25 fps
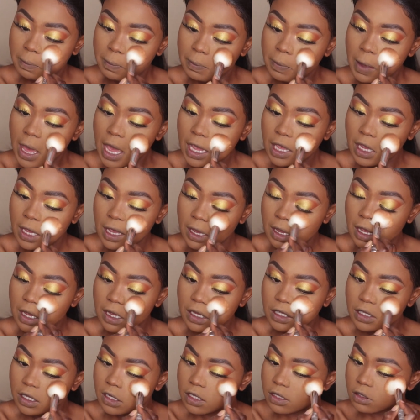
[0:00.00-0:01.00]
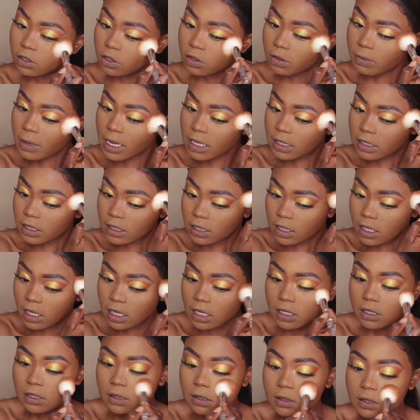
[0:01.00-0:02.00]
packing it into my
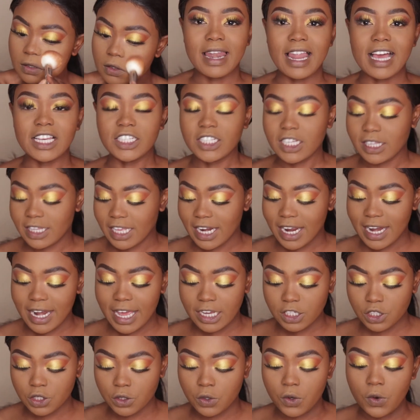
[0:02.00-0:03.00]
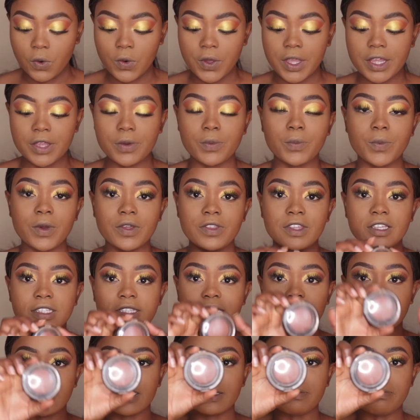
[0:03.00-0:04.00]
skin. Blusher that I like to go in with
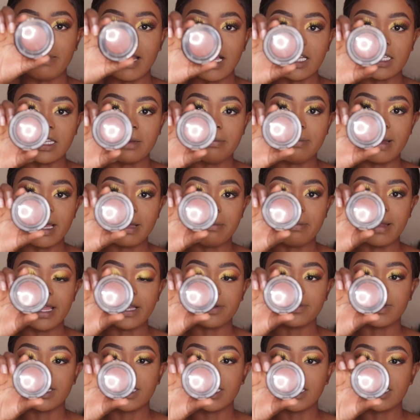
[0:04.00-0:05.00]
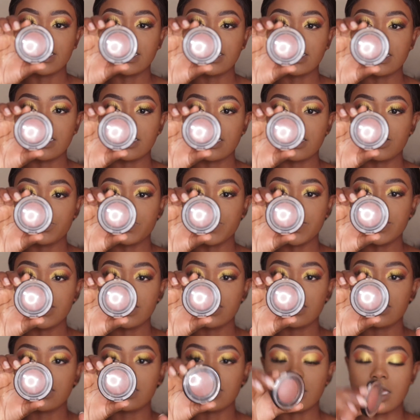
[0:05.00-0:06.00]
is this blusher by Black Radiance. This one
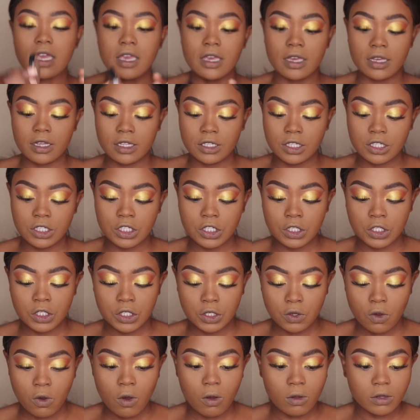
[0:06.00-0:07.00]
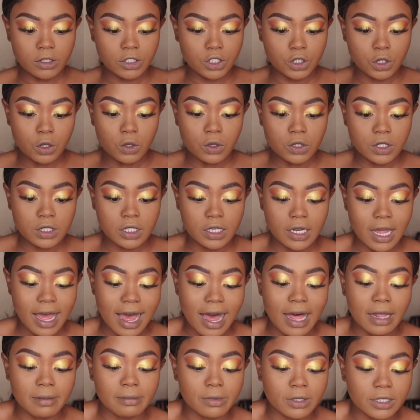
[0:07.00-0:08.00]
is, it's called Toasted
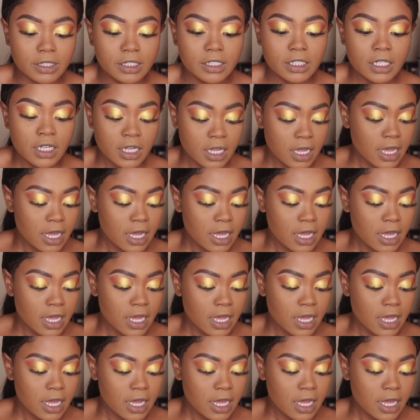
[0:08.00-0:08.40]
Almond.